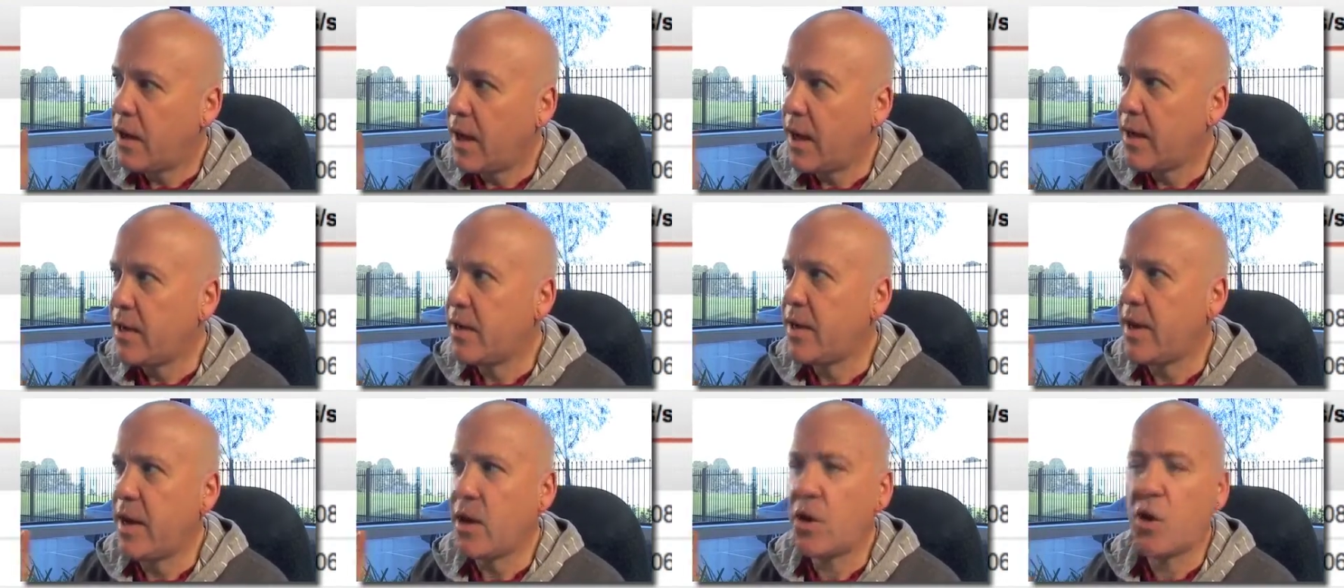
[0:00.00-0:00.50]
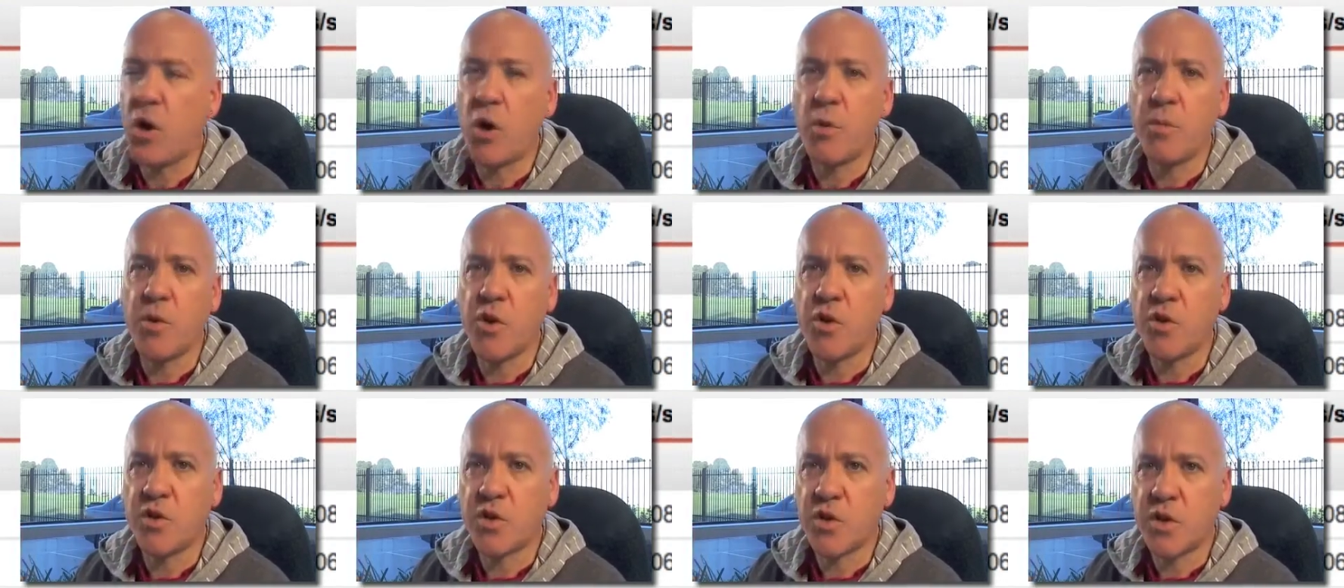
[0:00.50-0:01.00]
internet
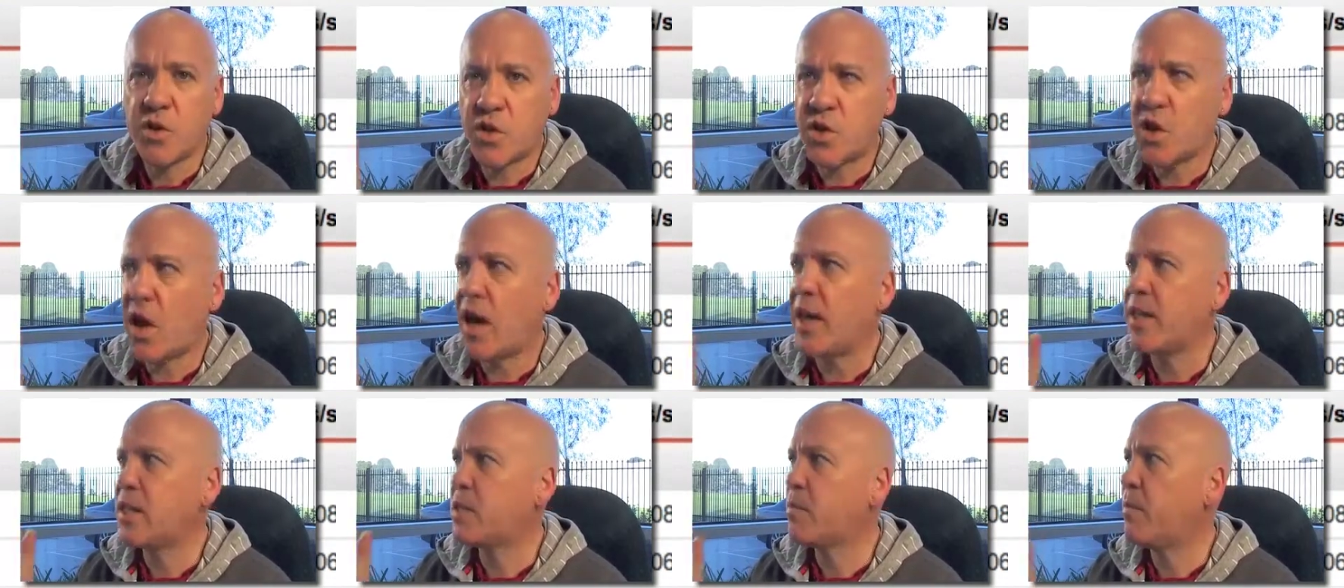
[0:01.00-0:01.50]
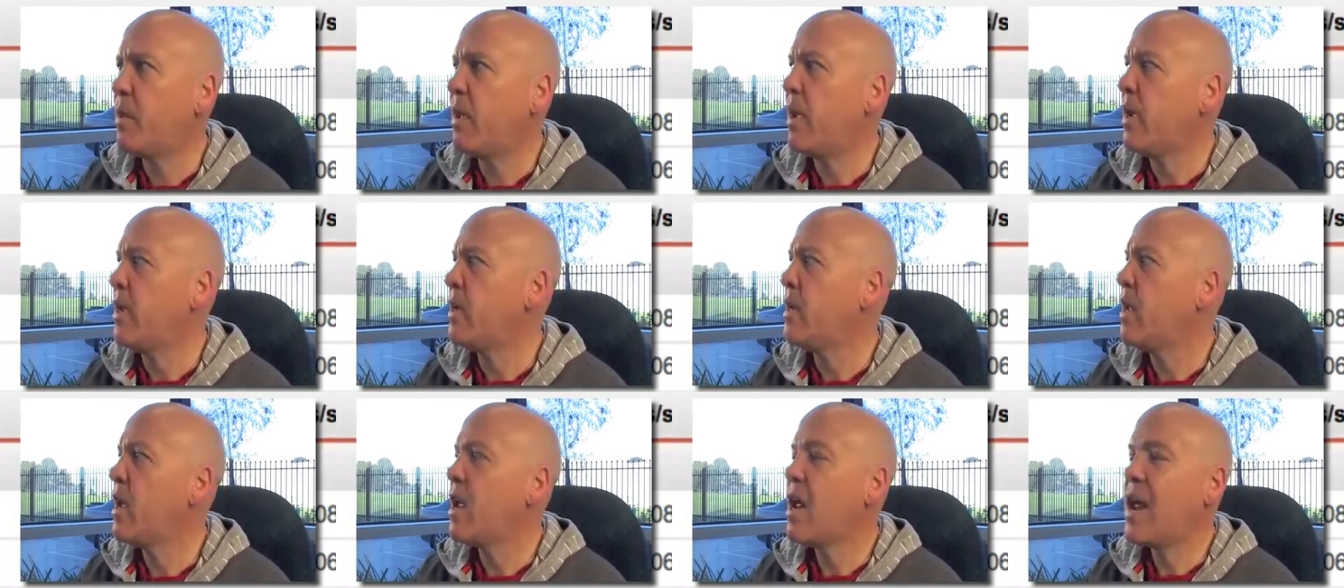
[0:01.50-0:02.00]
commerce, site
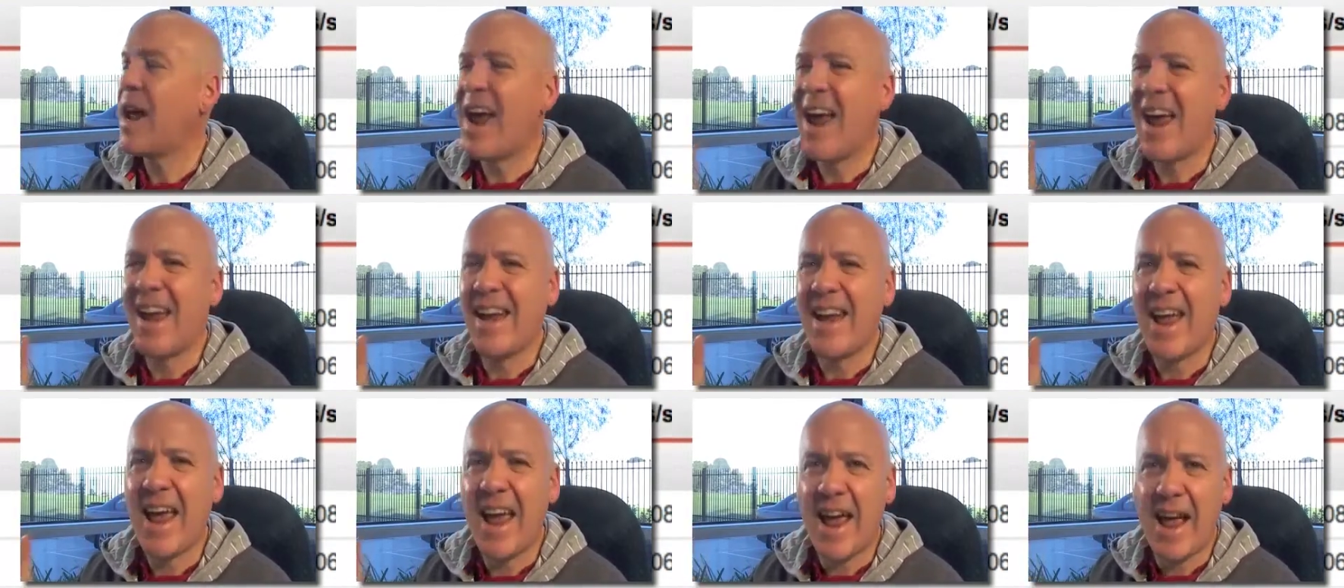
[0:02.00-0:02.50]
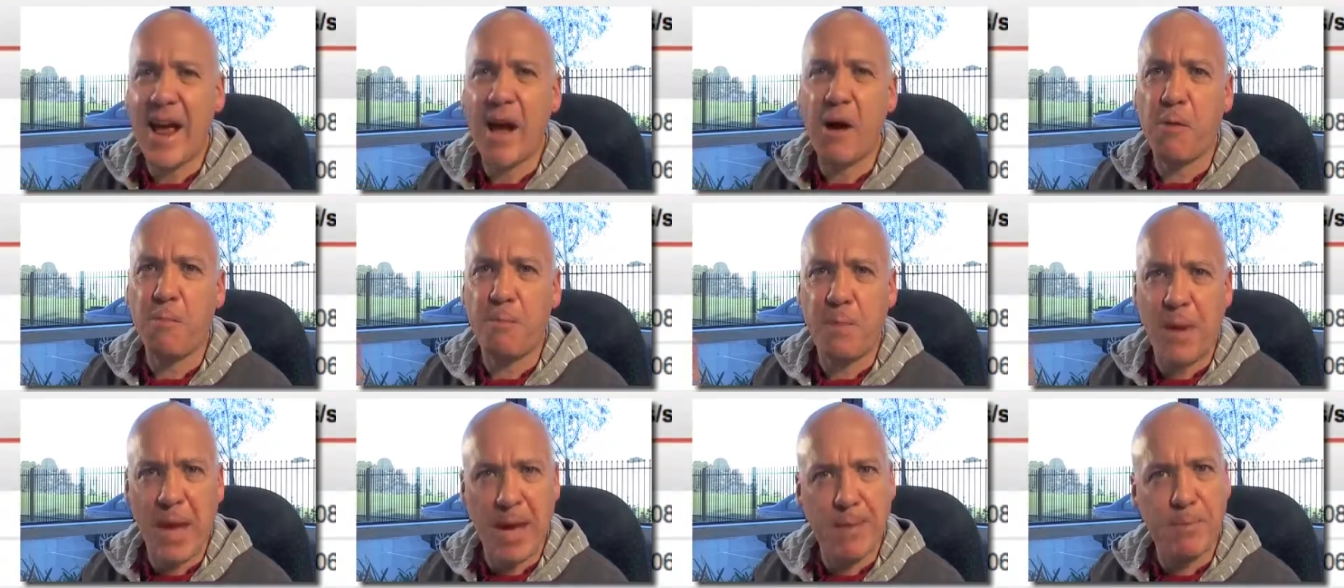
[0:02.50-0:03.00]
speed, and
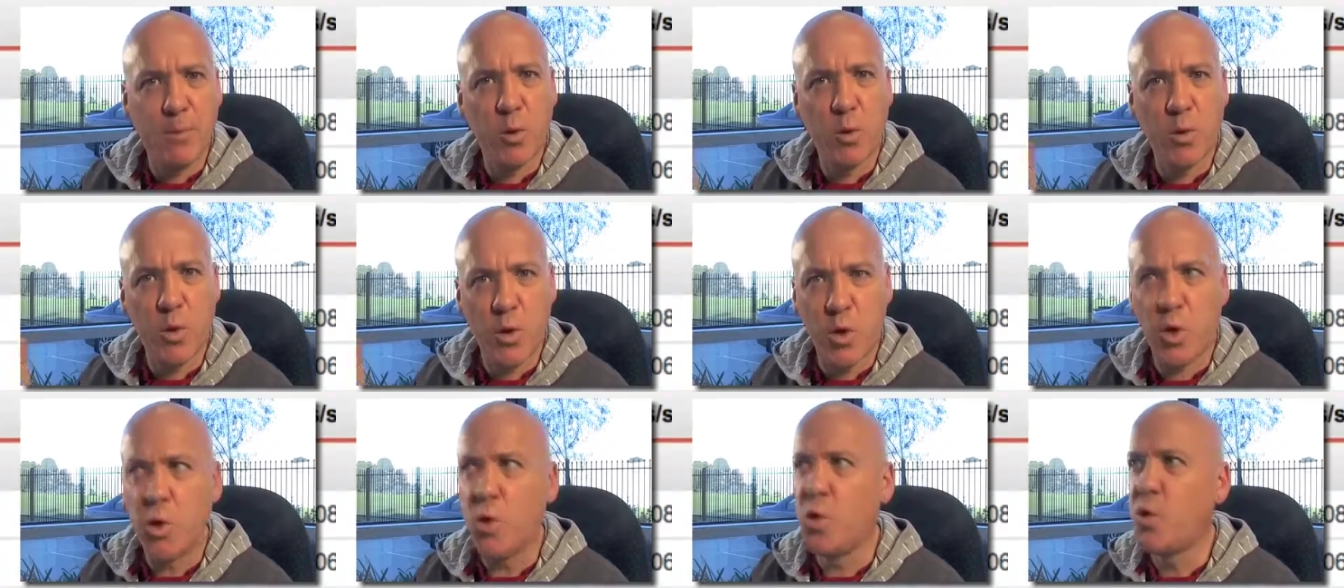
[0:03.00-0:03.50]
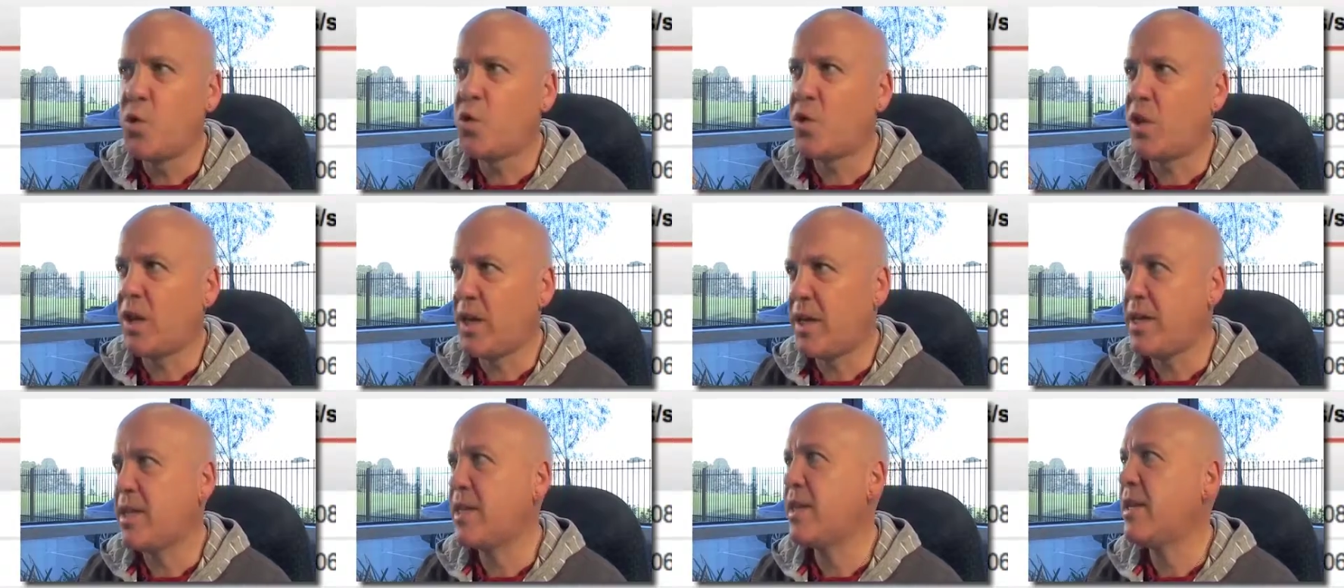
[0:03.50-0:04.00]
how people use
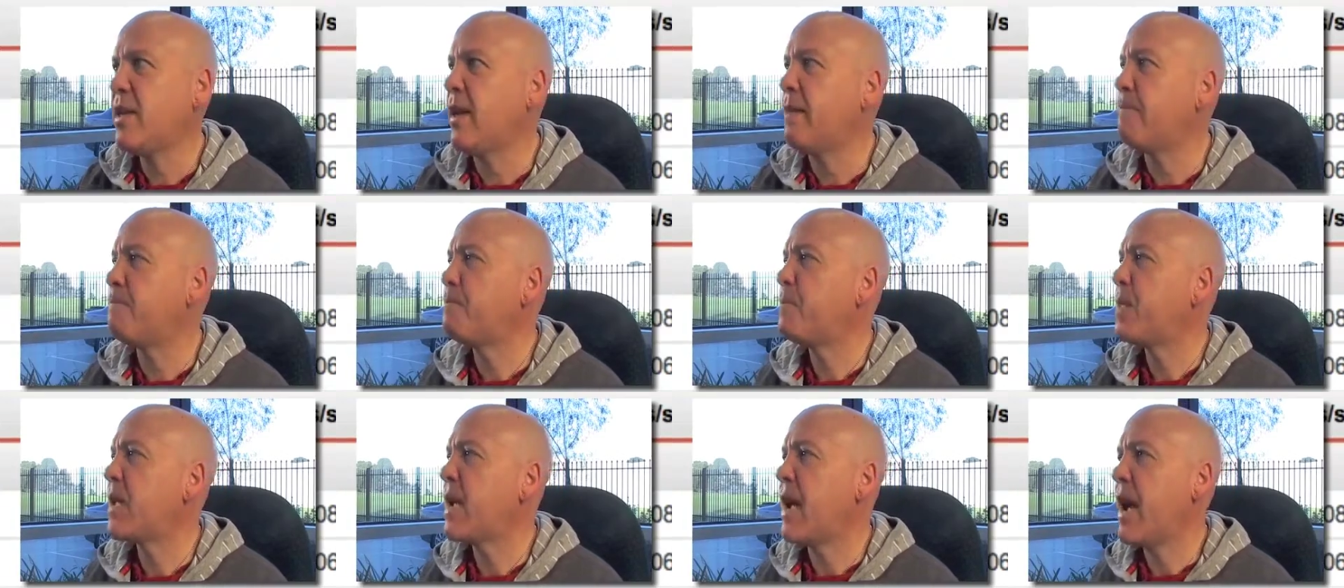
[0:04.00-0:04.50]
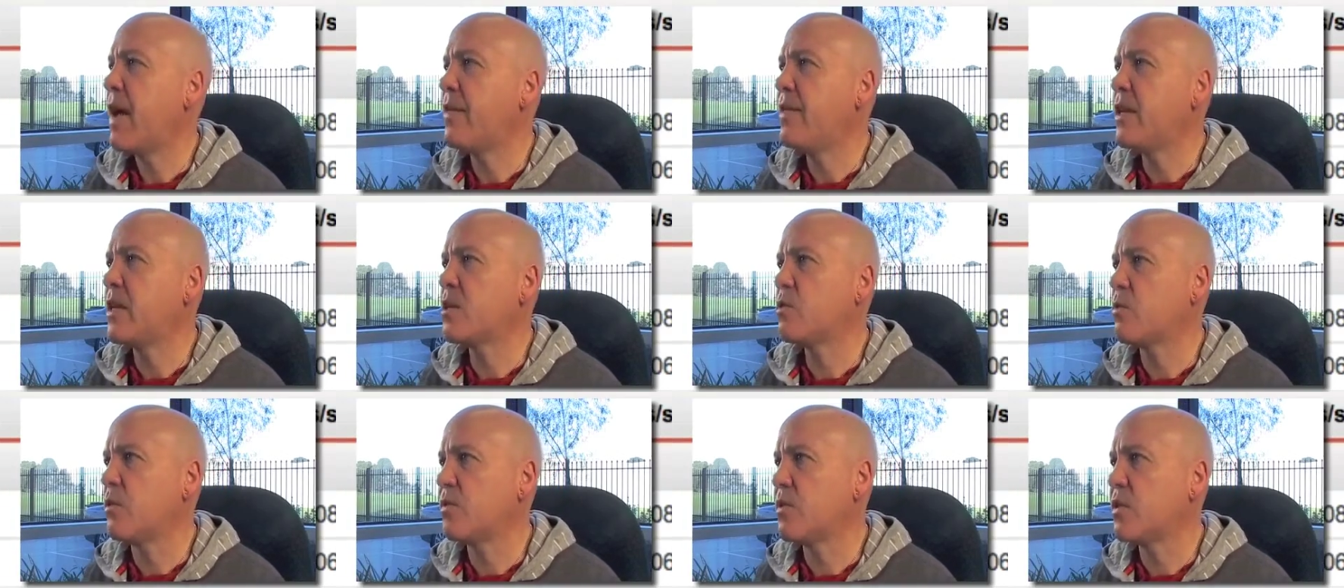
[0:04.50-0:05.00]
the internet. And
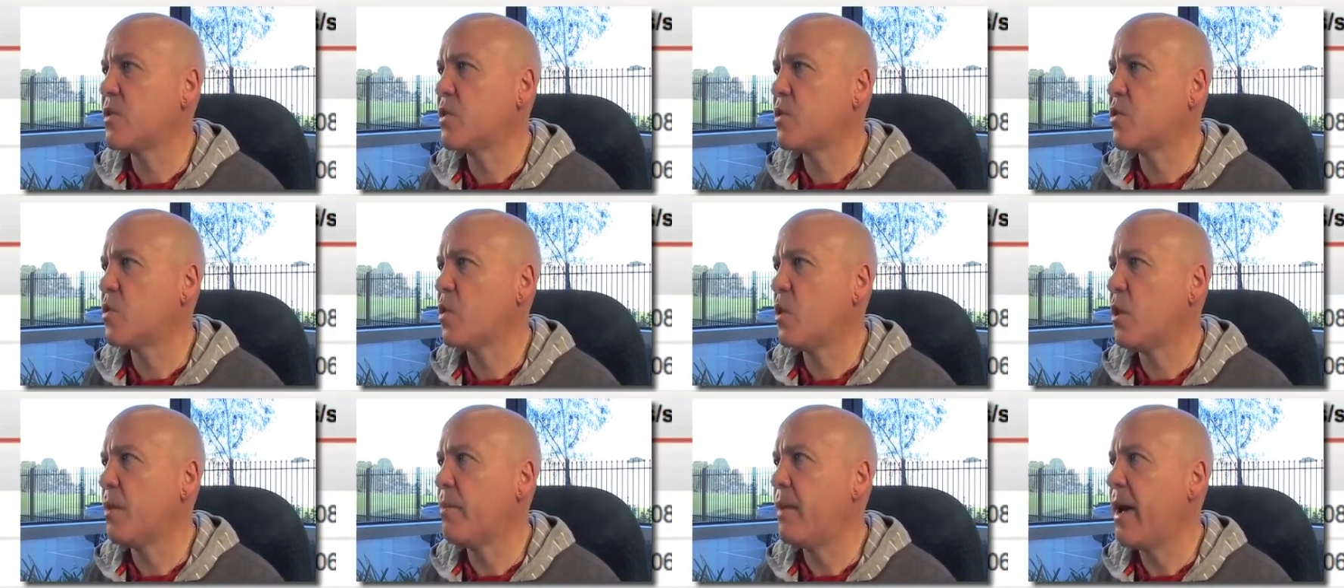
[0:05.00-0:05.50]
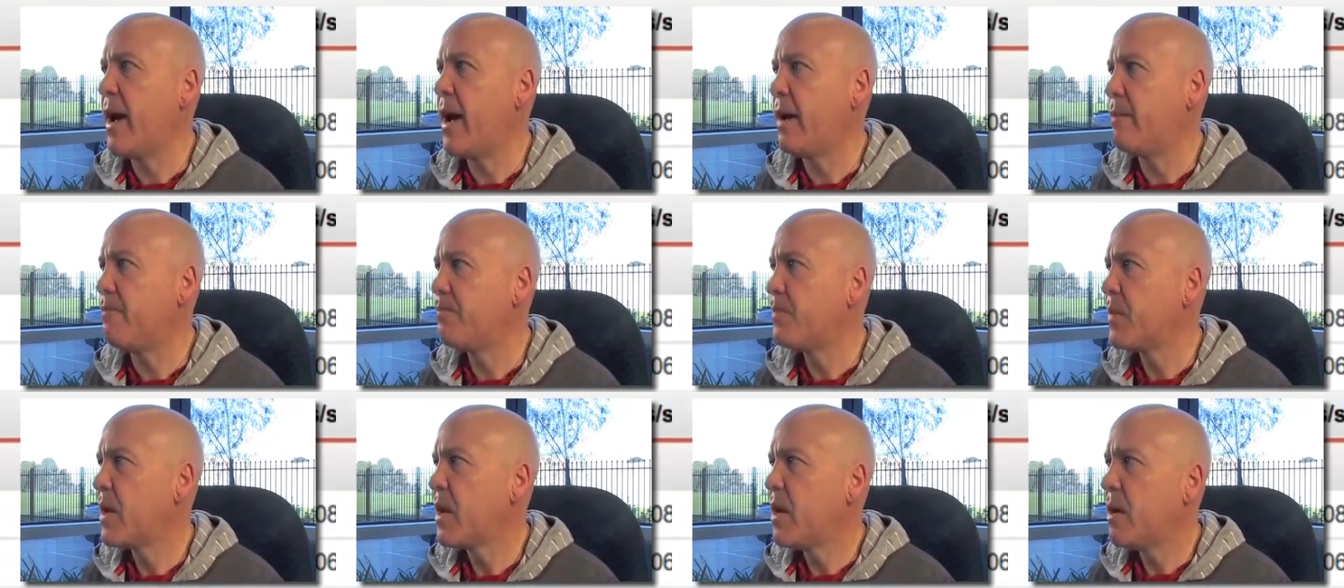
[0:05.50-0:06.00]
that's what this is all
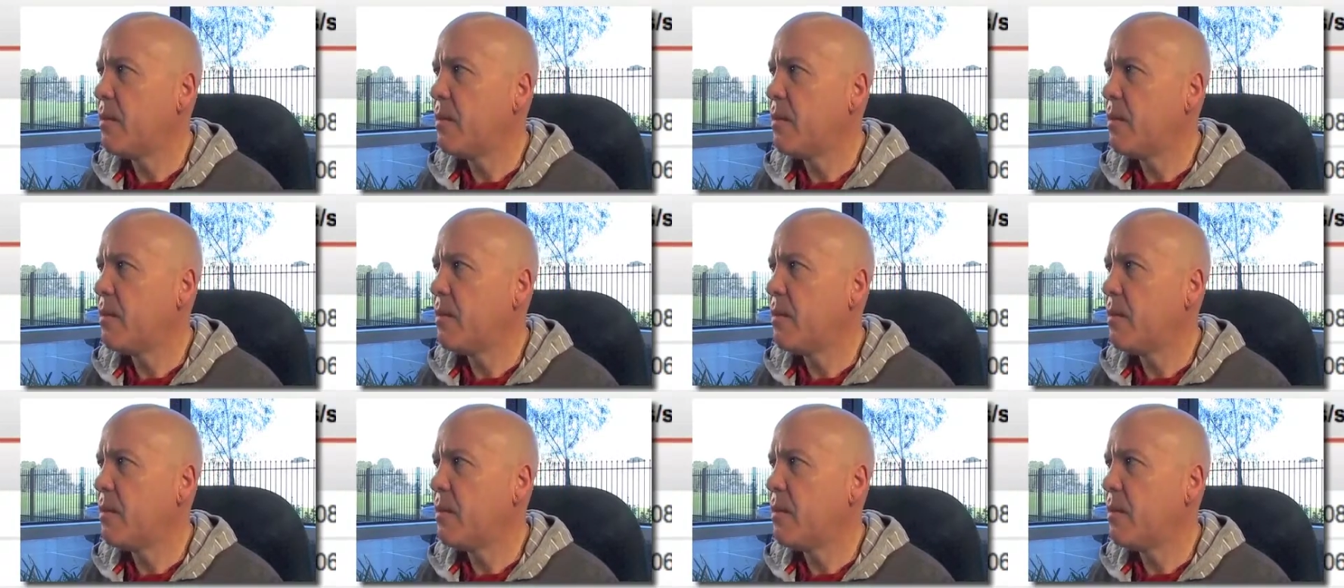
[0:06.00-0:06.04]
about.